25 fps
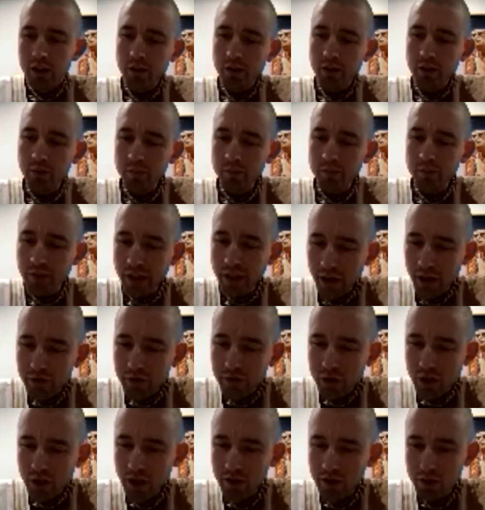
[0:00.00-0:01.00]

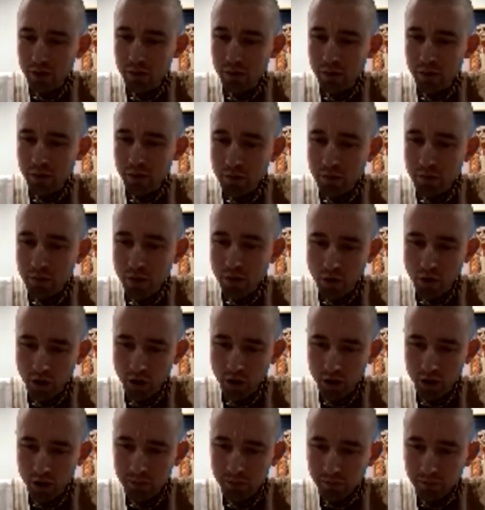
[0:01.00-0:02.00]
after having been
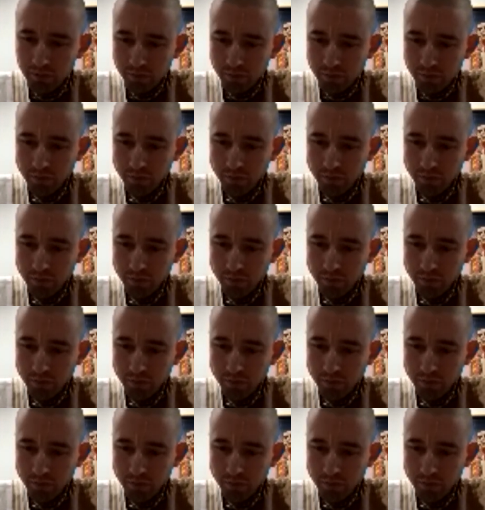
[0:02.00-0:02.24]
born,